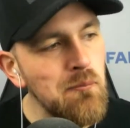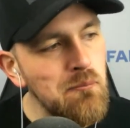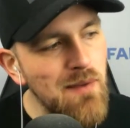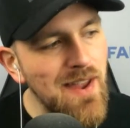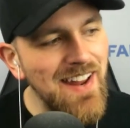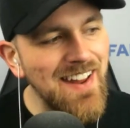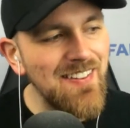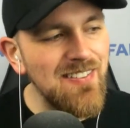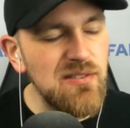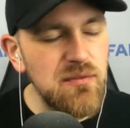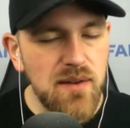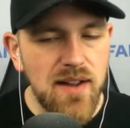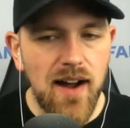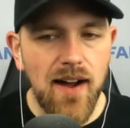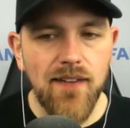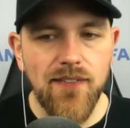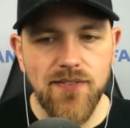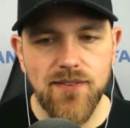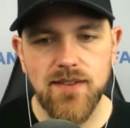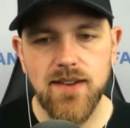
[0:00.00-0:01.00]
making some
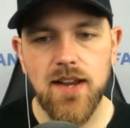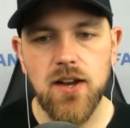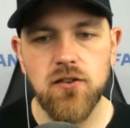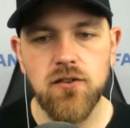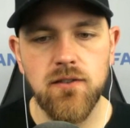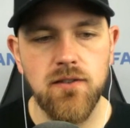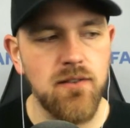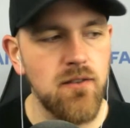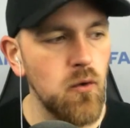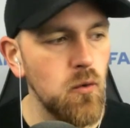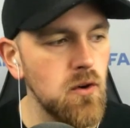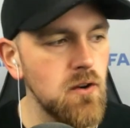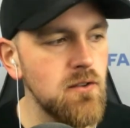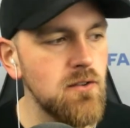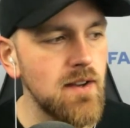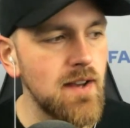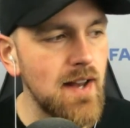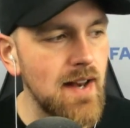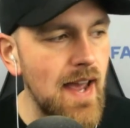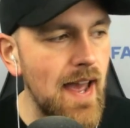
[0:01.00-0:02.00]
consolations in order
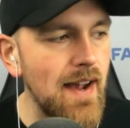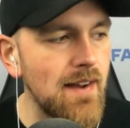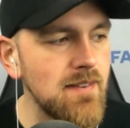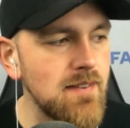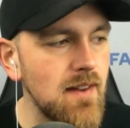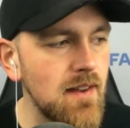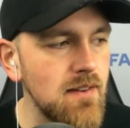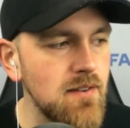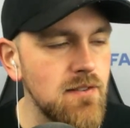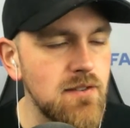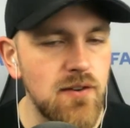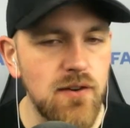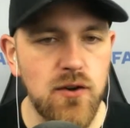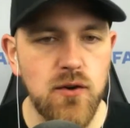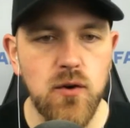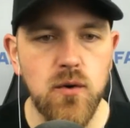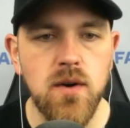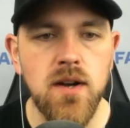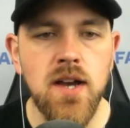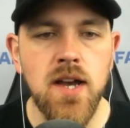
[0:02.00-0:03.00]
to get access
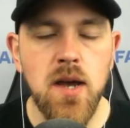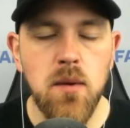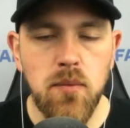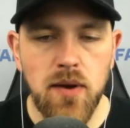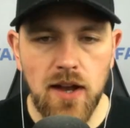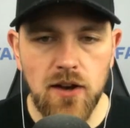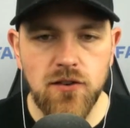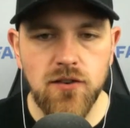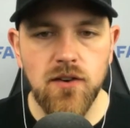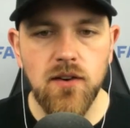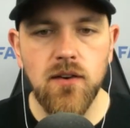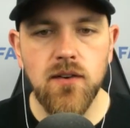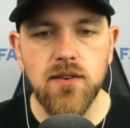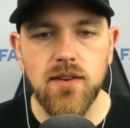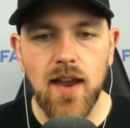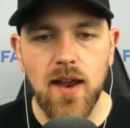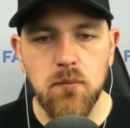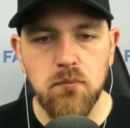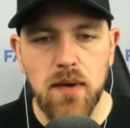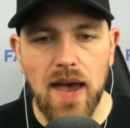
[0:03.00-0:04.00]
to pitchers
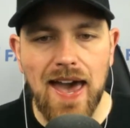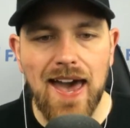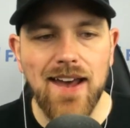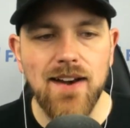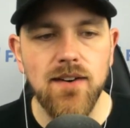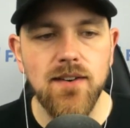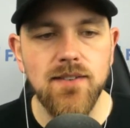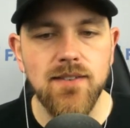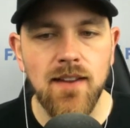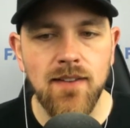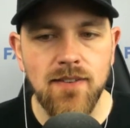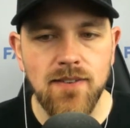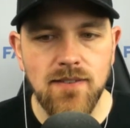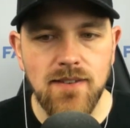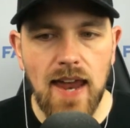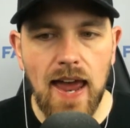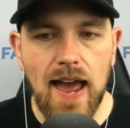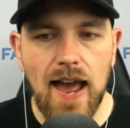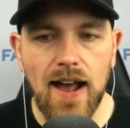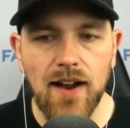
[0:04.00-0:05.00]
and batters and
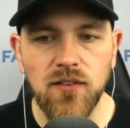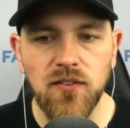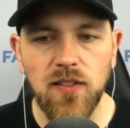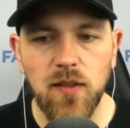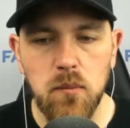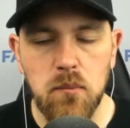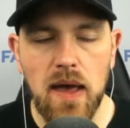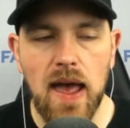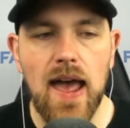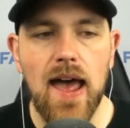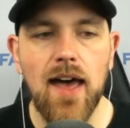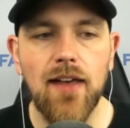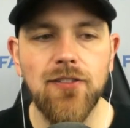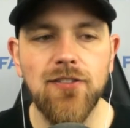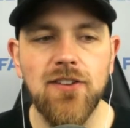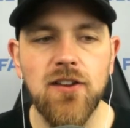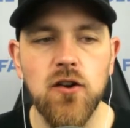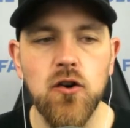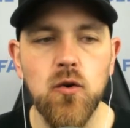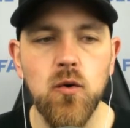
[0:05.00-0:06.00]
stacks for the path
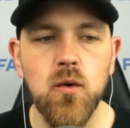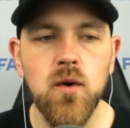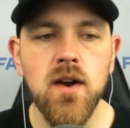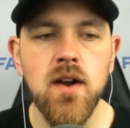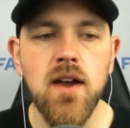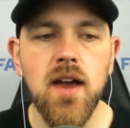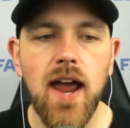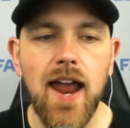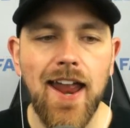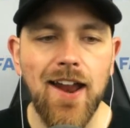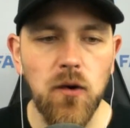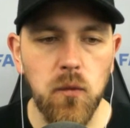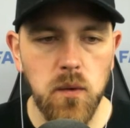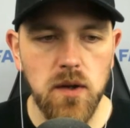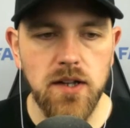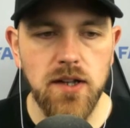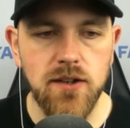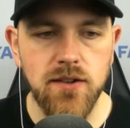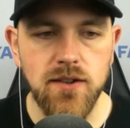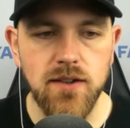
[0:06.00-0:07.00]
to a
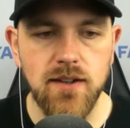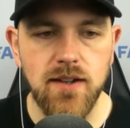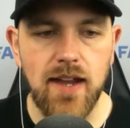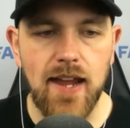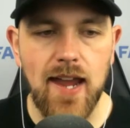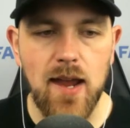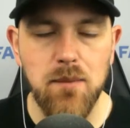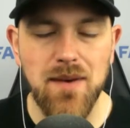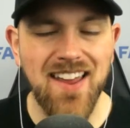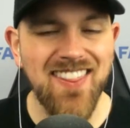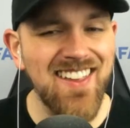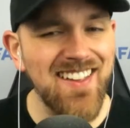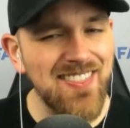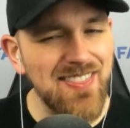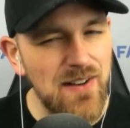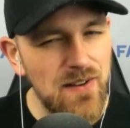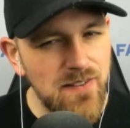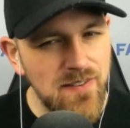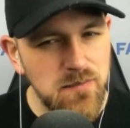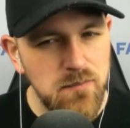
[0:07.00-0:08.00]
really good game. And I think
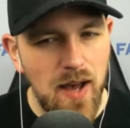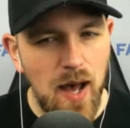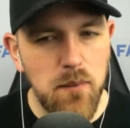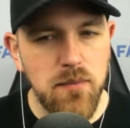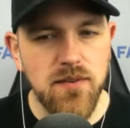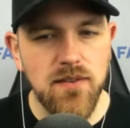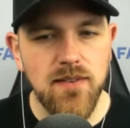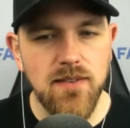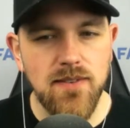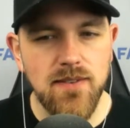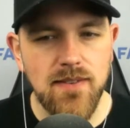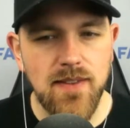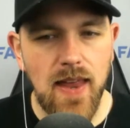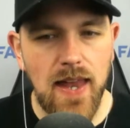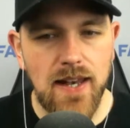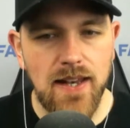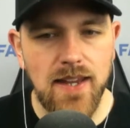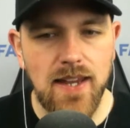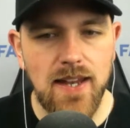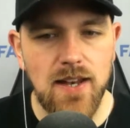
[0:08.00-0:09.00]
there are some options
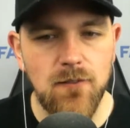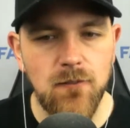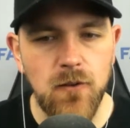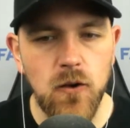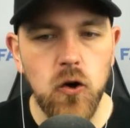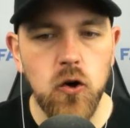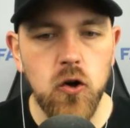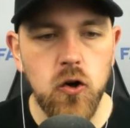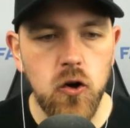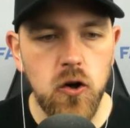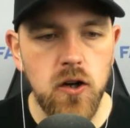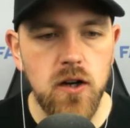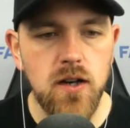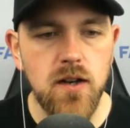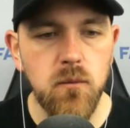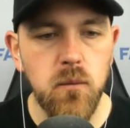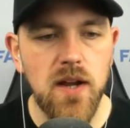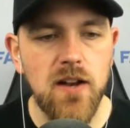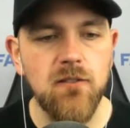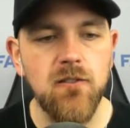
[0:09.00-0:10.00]
that can feel good.
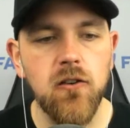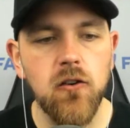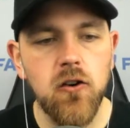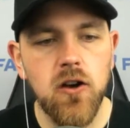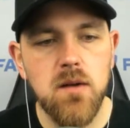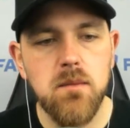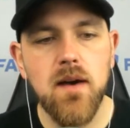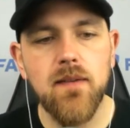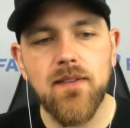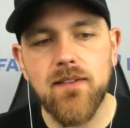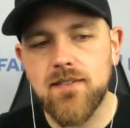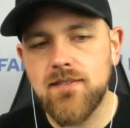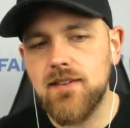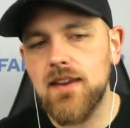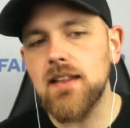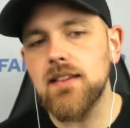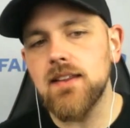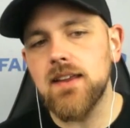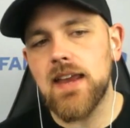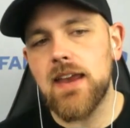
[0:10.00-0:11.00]
We can feel good about the
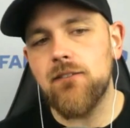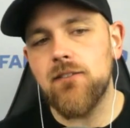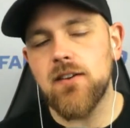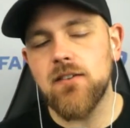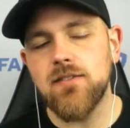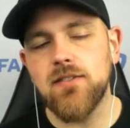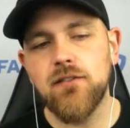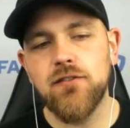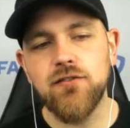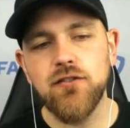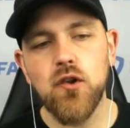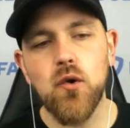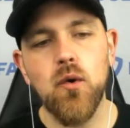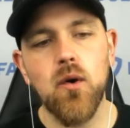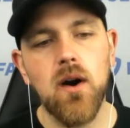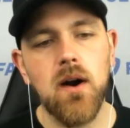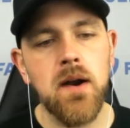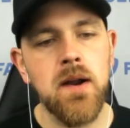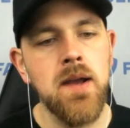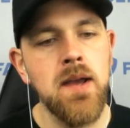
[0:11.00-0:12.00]
ceiling, even if the
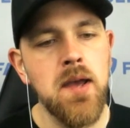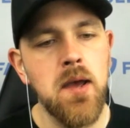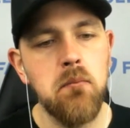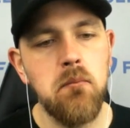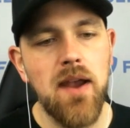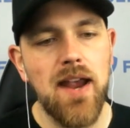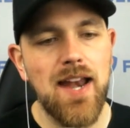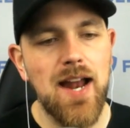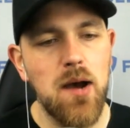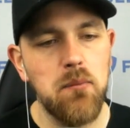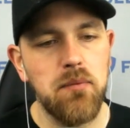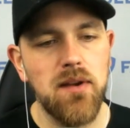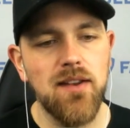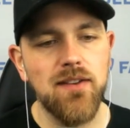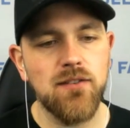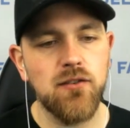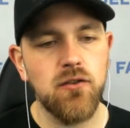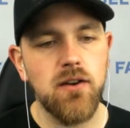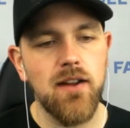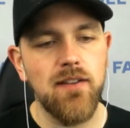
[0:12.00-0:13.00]
floor may not be
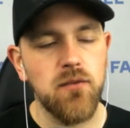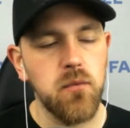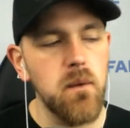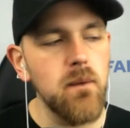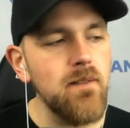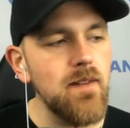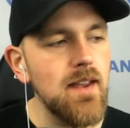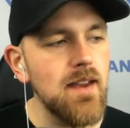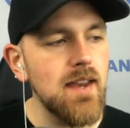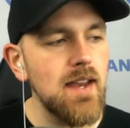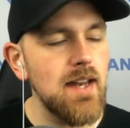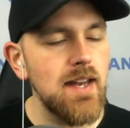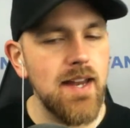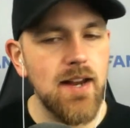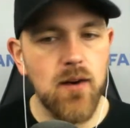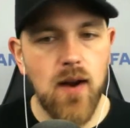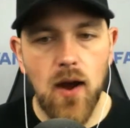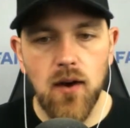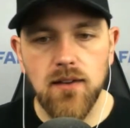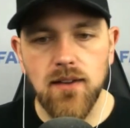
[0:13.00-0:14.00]
as great. So we'll dig in
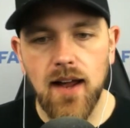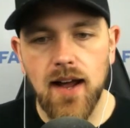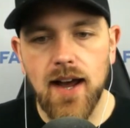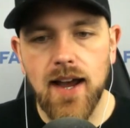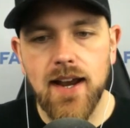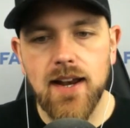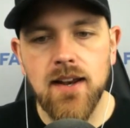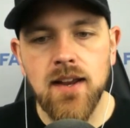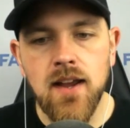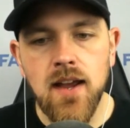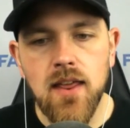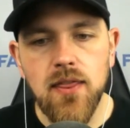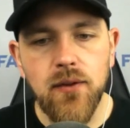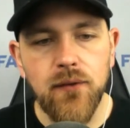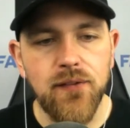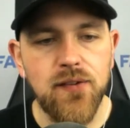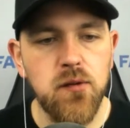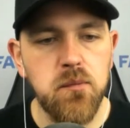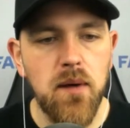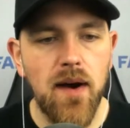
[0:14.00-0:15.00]
here, outline
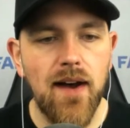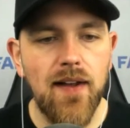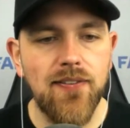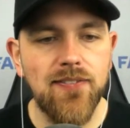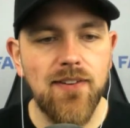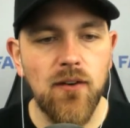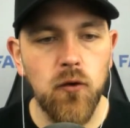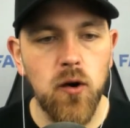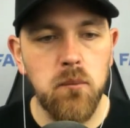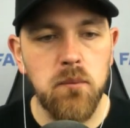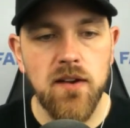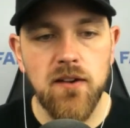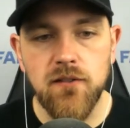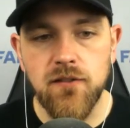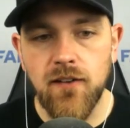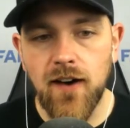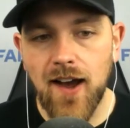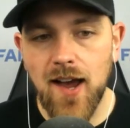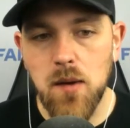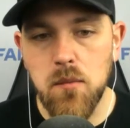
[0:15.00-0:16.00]
those spots that would be
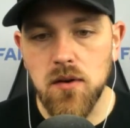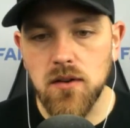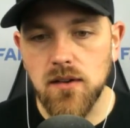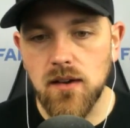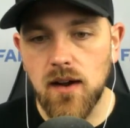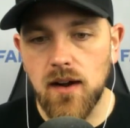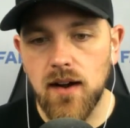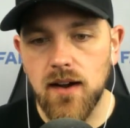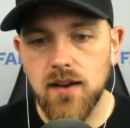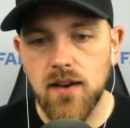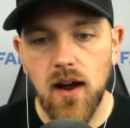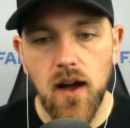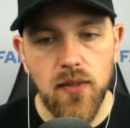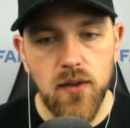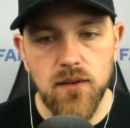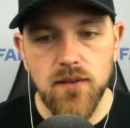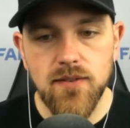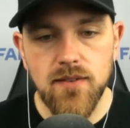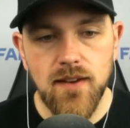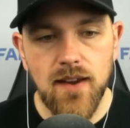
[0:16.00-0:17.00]
viable on
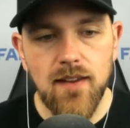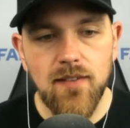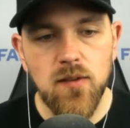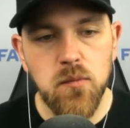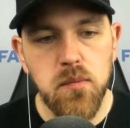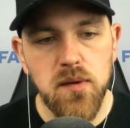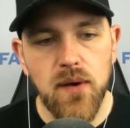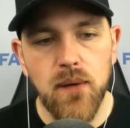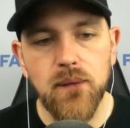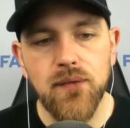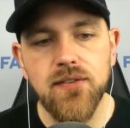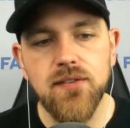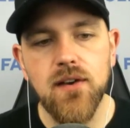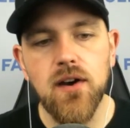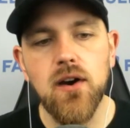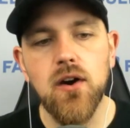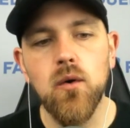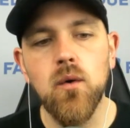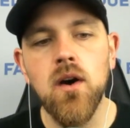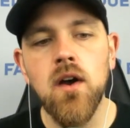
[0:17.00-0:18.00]
other slates, but
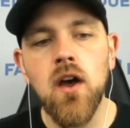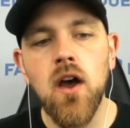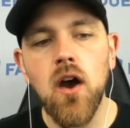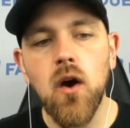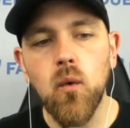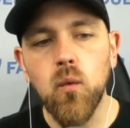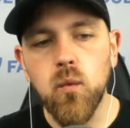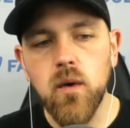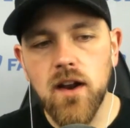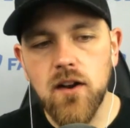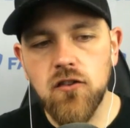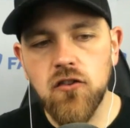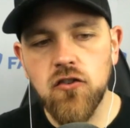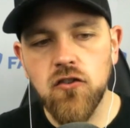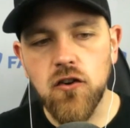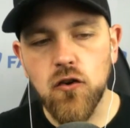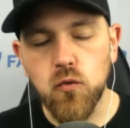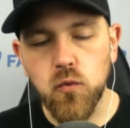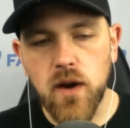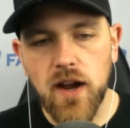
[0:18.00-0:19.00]
also
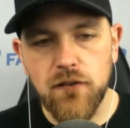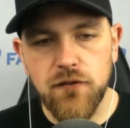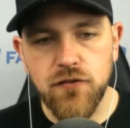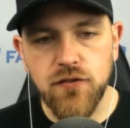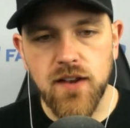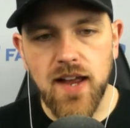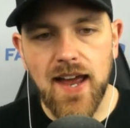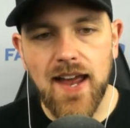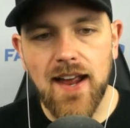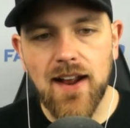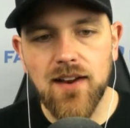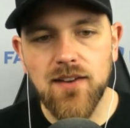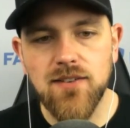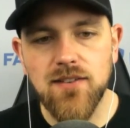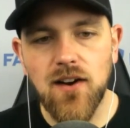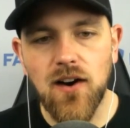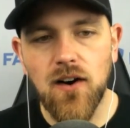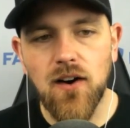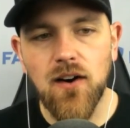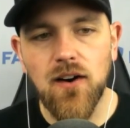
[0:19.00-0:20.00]
which red flags
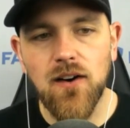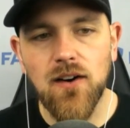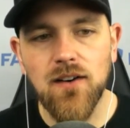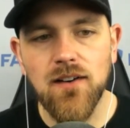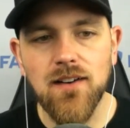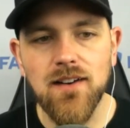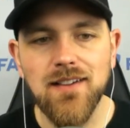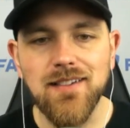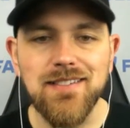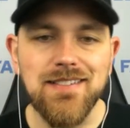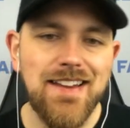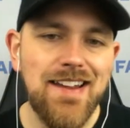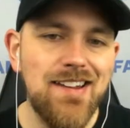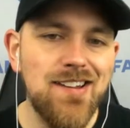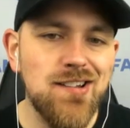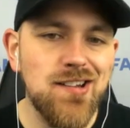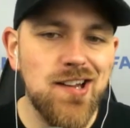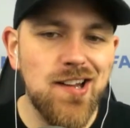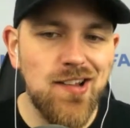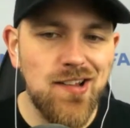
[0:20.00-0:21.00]
are
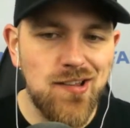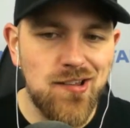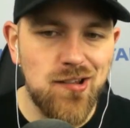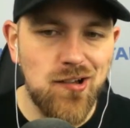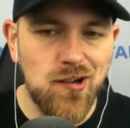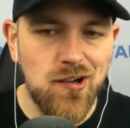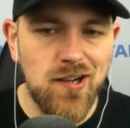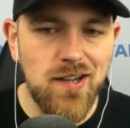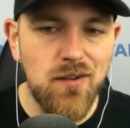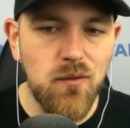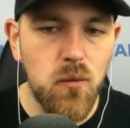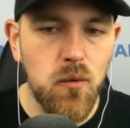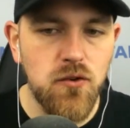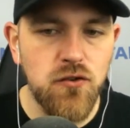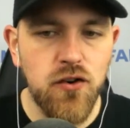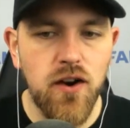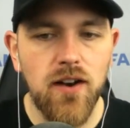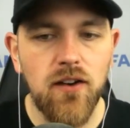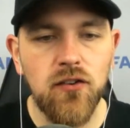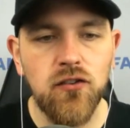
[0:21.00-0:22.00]
least concerning. We're
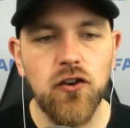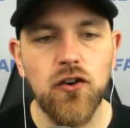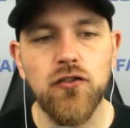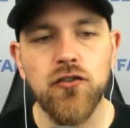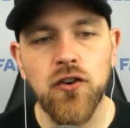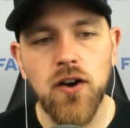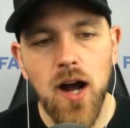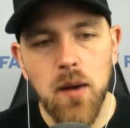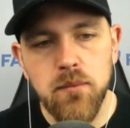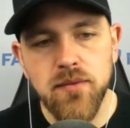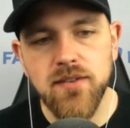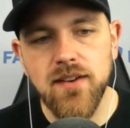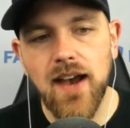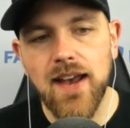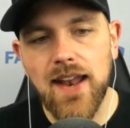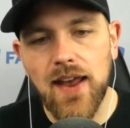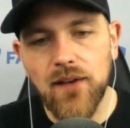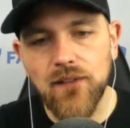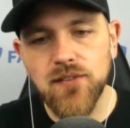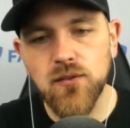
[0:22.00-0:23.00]
trying to search for
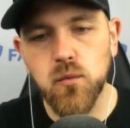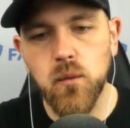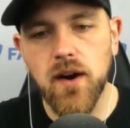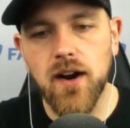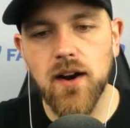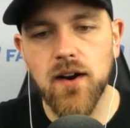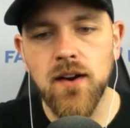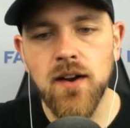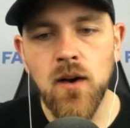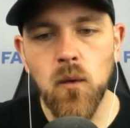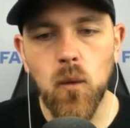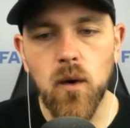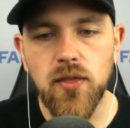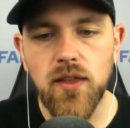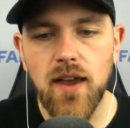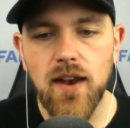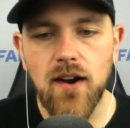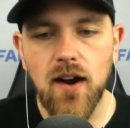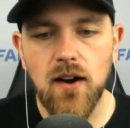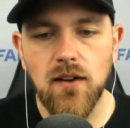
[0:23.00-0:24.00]
upside elsewhere
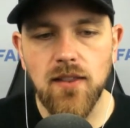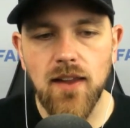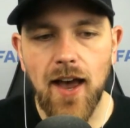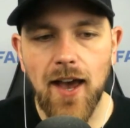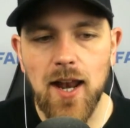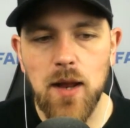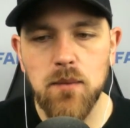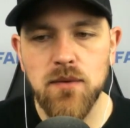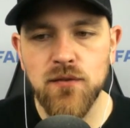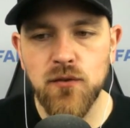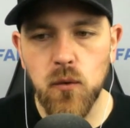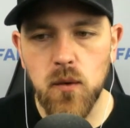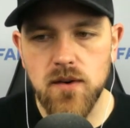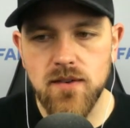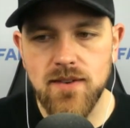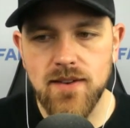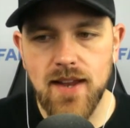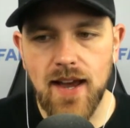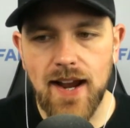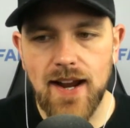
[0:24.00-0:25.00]
within our lineups for
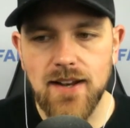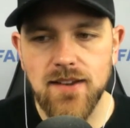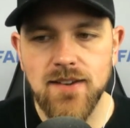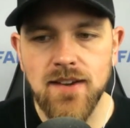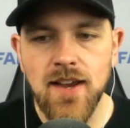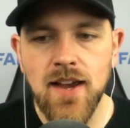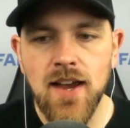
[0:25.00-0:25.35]
tonight.